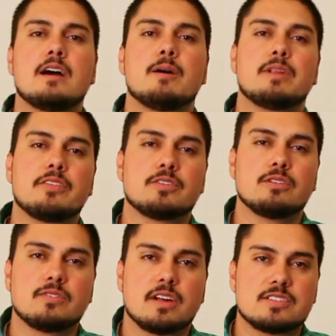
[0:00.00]
I'm Nathan
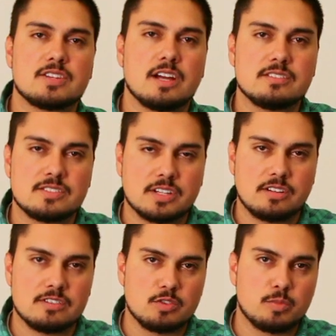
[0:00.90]
Olivarez-Giles,
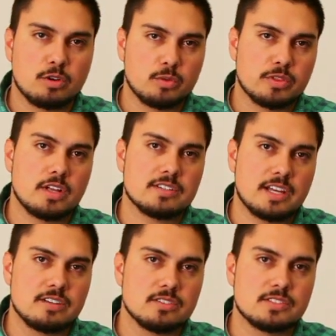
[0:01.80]
technology reporter with the Los
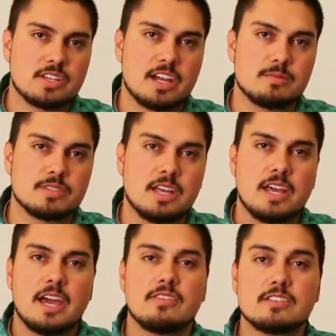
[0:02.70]
Angeles Times,
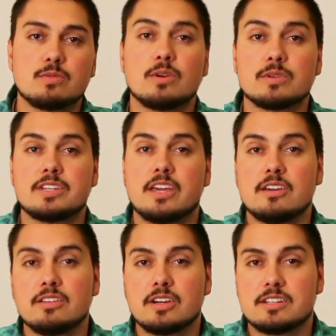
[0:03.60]
and this week we're
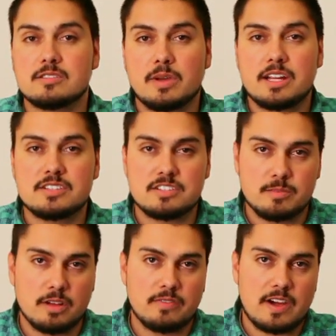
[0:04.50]
taking a look at some
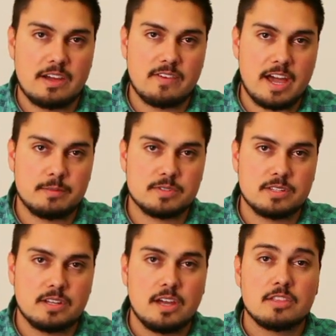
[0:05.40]
HTML5 apps.